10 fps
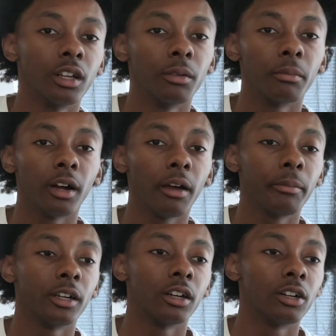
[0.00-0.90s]
Bro, I've
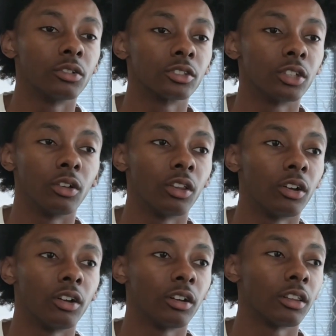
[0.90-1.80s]
been gone so
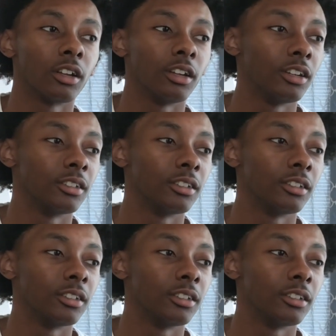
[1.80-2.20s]
long, like,